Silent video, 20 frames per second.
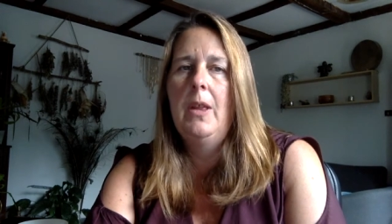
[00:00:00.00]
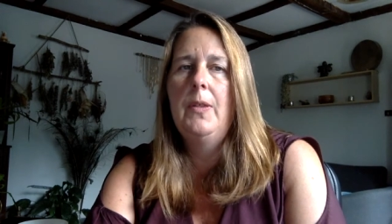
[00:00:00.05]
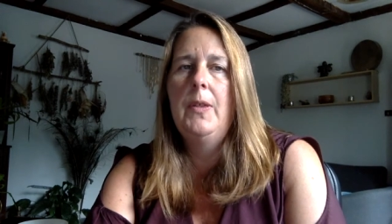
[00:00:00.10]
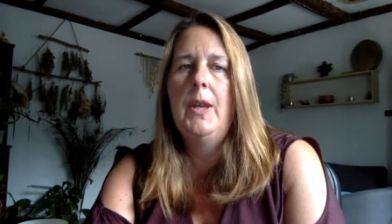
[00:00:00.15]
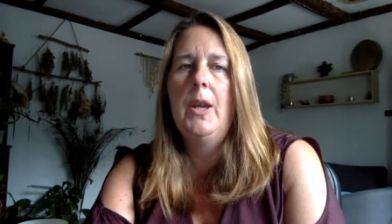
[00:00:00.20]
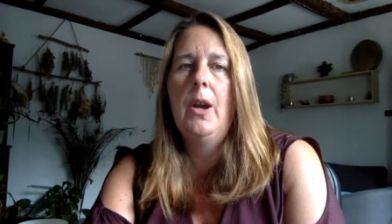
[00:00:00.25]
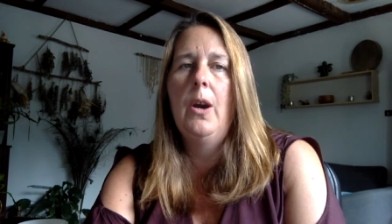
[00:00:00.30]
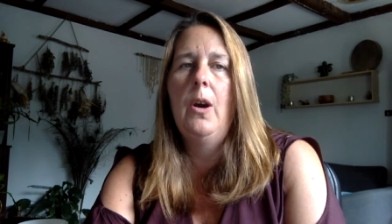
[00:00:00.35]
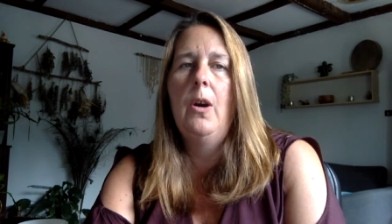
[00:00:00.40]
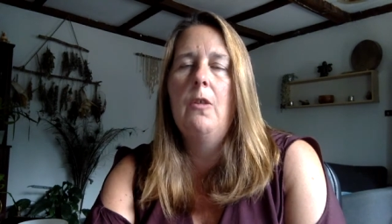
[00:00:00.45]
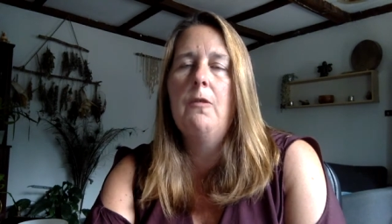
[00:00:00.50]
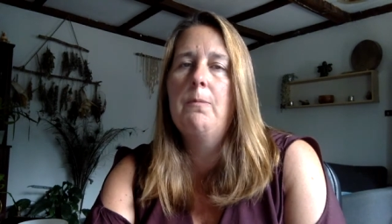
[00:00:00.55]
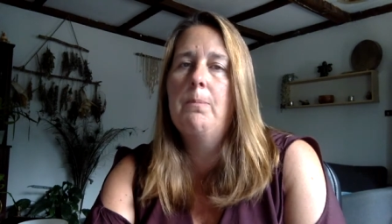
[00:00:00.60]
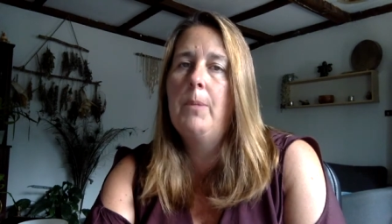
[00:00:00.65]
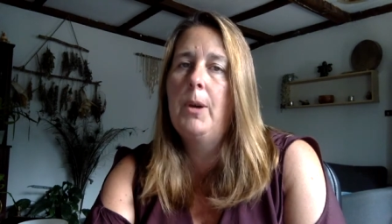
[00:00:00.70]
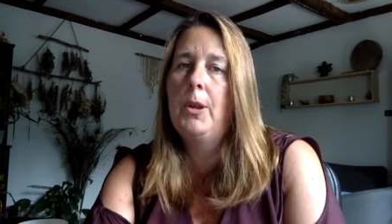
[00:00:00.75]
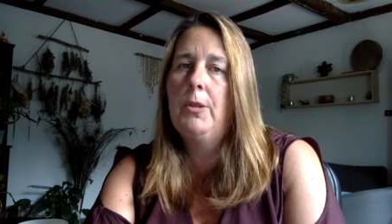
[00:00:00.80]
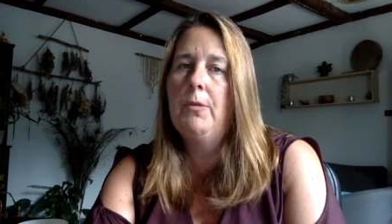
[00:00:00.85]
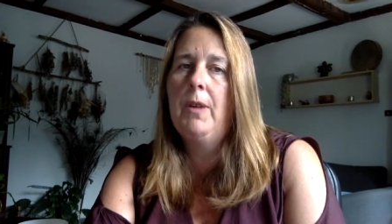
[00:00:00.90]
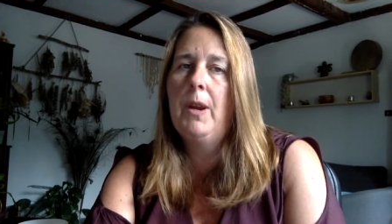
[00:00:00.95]
the art of
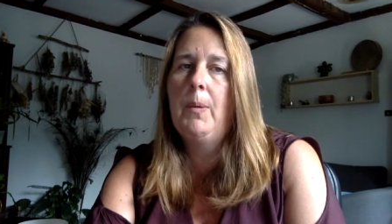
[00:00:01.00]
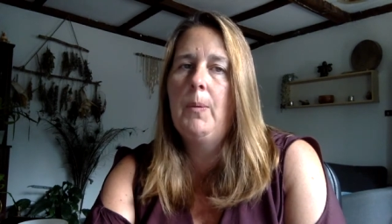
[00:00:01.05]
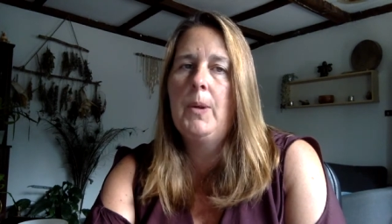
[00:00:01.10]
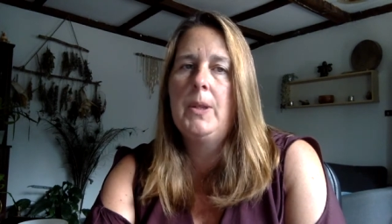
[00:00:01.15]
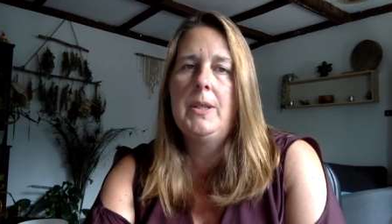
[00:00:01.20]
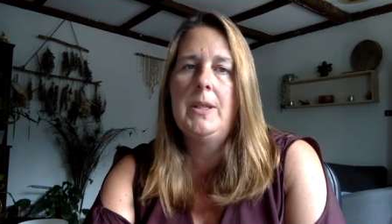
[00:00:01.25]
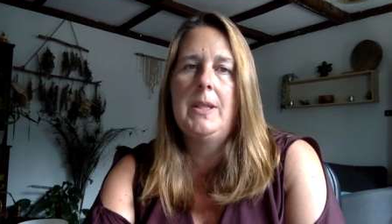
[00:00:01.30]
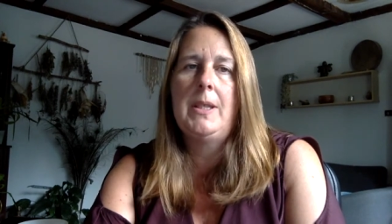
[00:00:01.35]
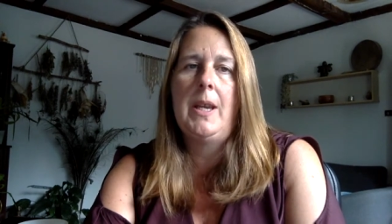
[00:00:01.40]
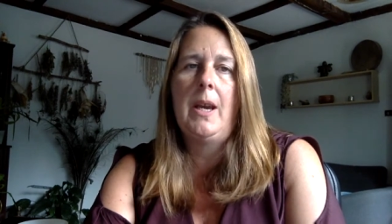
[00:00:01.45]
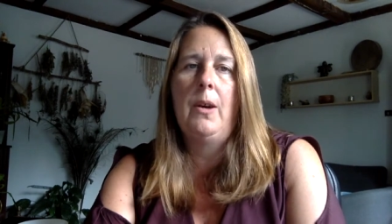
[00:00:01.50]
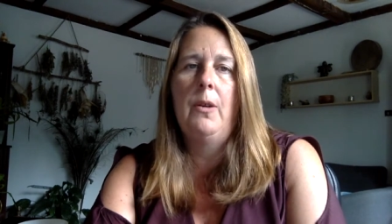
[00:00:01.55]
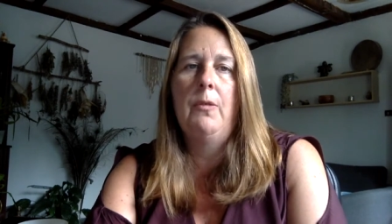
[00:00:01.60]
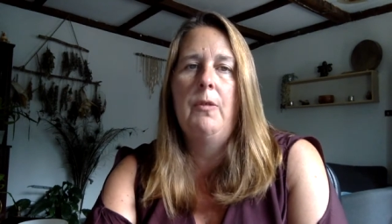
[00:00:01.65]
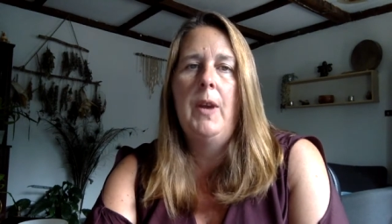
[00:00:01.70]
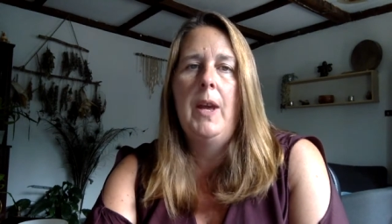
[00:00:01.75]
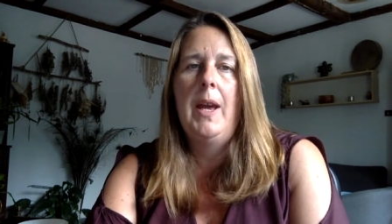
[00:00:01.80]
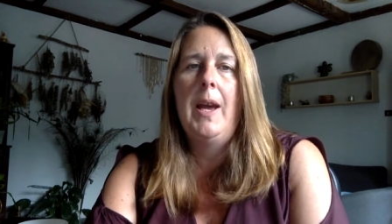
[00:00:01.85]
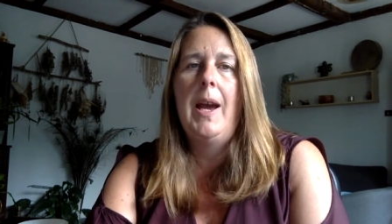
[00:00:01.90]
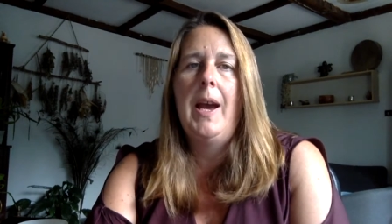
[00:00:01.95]
mothering oneself,
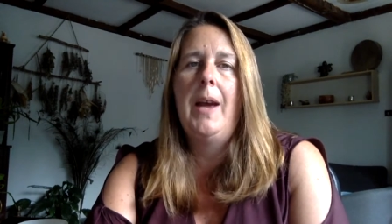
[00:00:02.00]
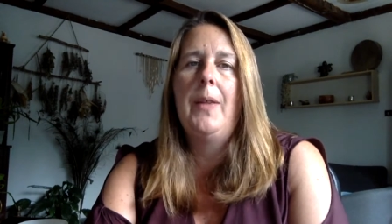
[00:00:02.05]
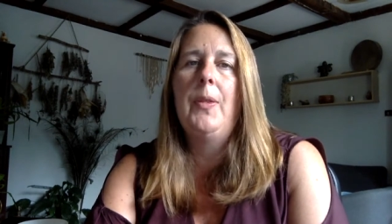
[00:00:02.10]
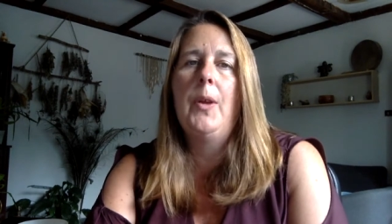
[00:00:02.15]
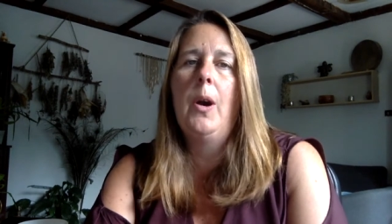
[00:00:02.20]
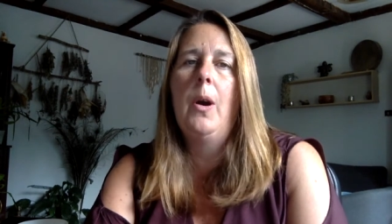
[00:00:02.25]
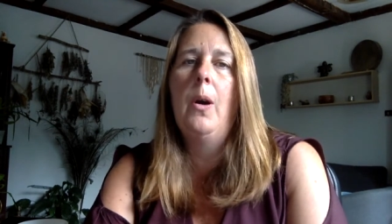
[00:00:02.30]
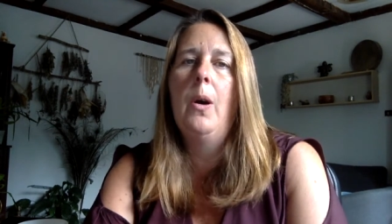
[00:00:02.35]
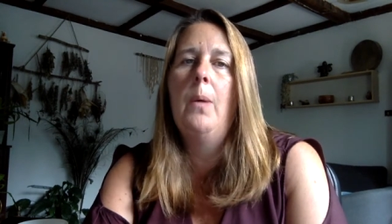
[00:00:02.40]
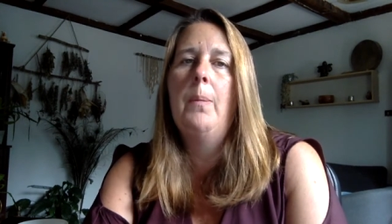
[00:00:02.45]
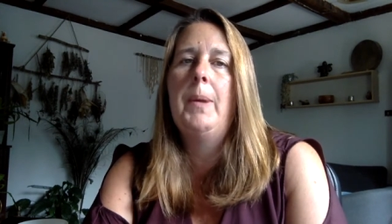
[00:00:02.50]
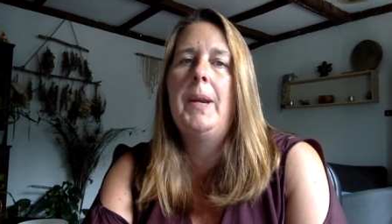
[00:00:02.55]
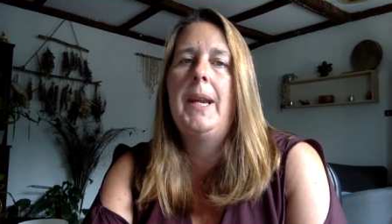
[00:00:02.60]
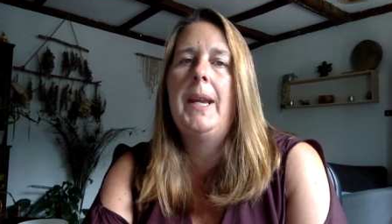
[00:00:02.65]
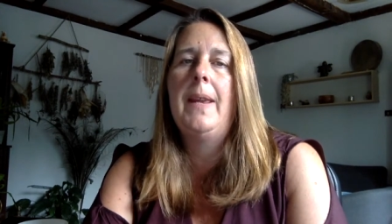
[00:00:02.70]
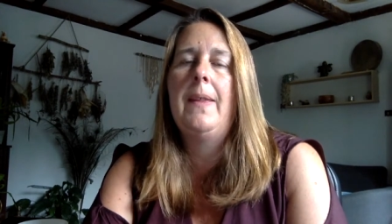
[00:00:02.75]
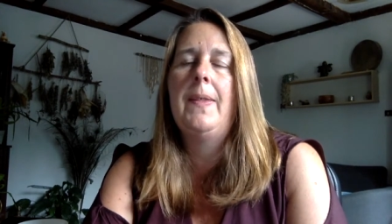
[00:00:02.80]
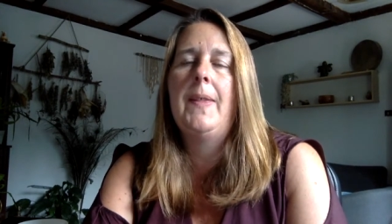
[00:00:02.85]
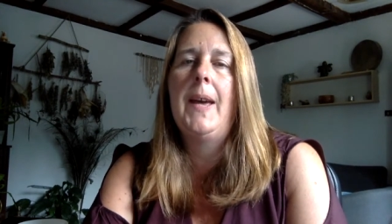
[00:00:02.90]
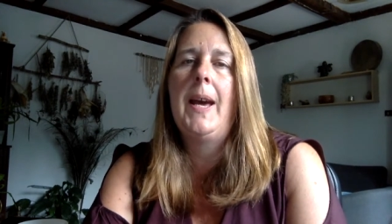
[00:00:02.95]
and the
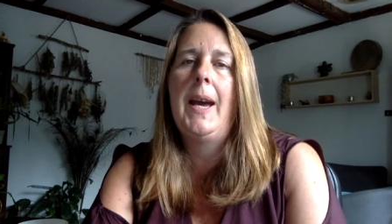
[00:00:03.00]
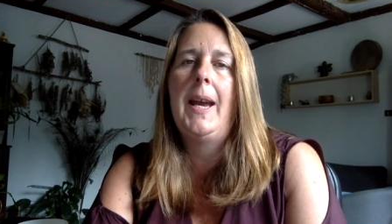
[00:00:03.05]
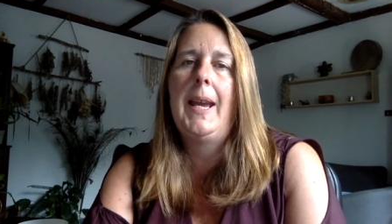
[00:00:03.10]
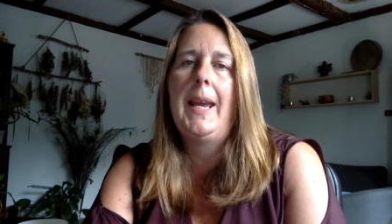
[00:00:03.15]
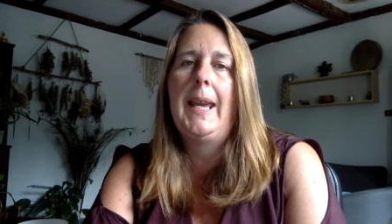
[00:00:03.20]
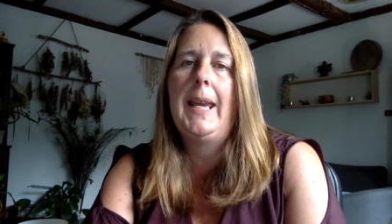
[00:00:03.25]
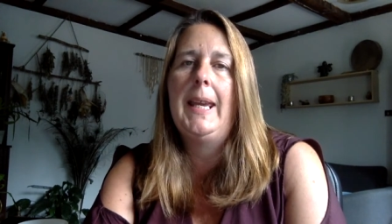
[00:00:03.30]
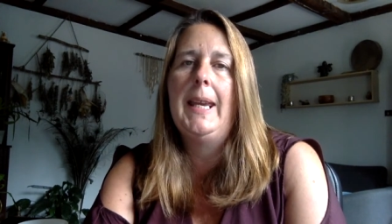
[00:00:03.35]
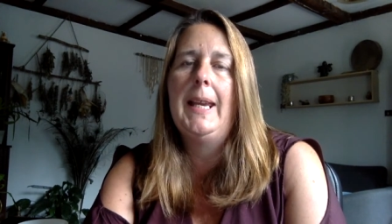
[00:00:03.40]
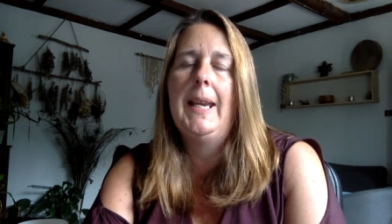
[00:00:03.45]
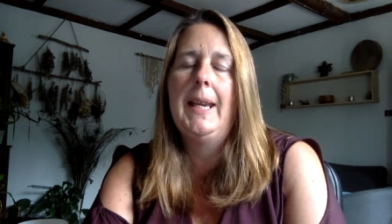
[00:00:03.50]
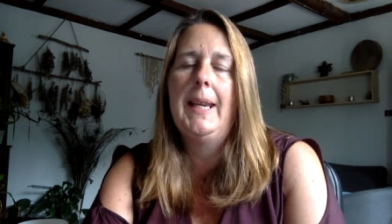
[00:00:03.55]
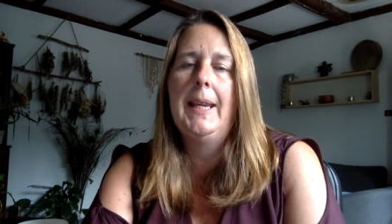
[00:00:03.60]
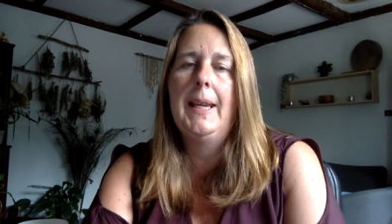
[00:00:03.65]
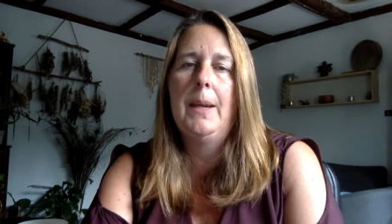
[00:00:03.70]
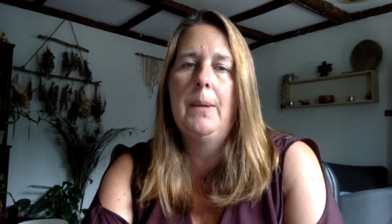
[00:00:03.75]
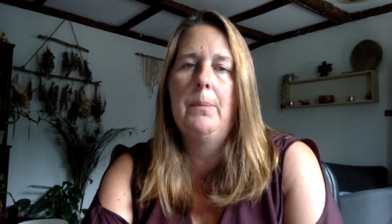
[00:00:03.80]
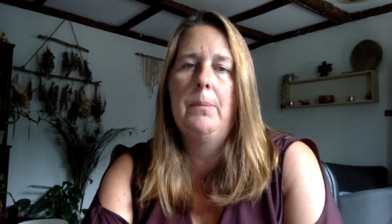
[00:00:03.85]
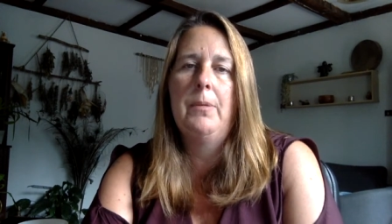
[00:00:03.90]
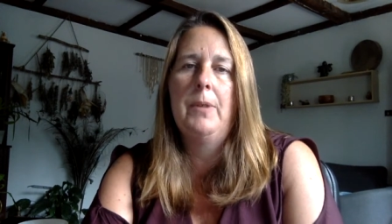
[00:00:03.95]
harmony that healing
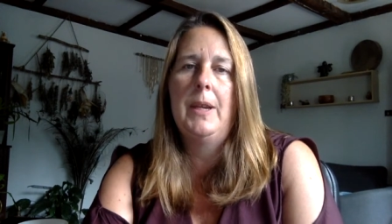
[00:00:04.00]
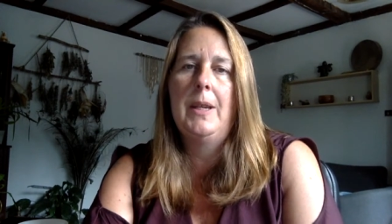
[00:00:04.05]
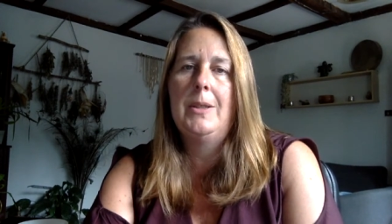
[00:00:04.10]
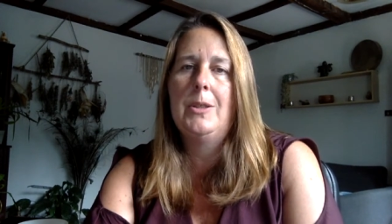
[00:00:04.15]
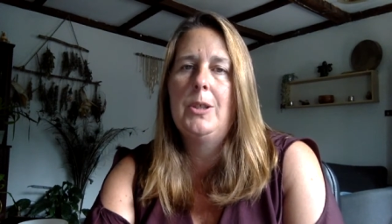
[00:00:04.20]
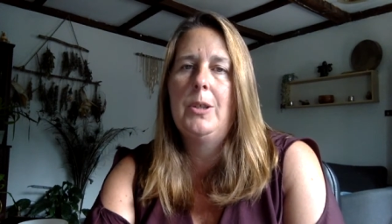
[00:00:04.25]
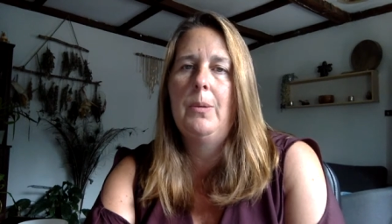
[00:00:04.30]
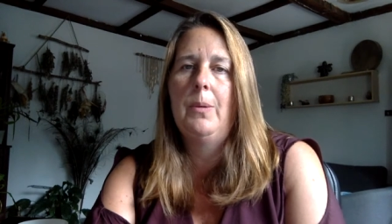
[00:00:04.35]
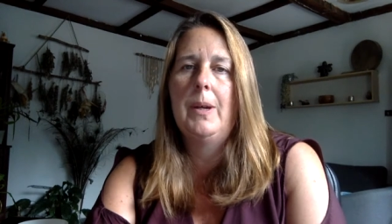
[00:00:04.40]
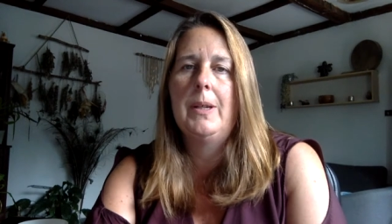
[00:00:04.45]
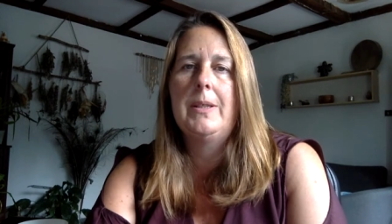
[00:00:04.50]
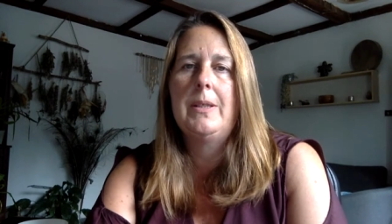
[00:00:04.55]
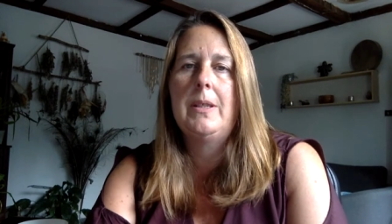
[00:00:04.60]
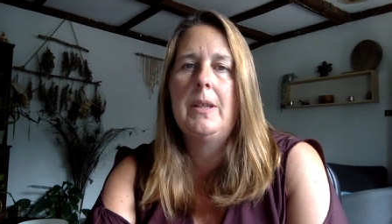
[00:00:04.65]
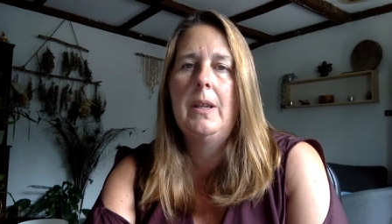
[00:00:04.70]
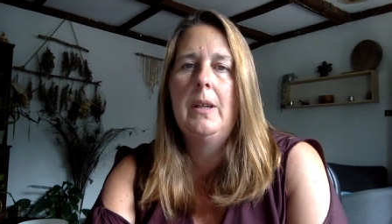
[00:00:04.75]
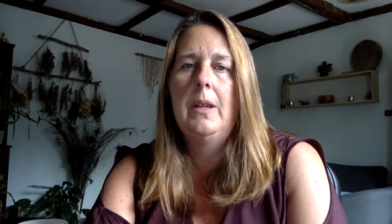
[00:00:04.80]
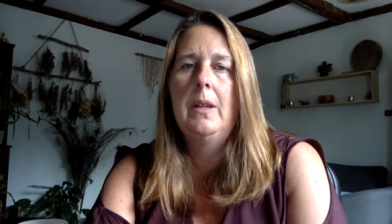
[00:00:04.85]
can bring to us.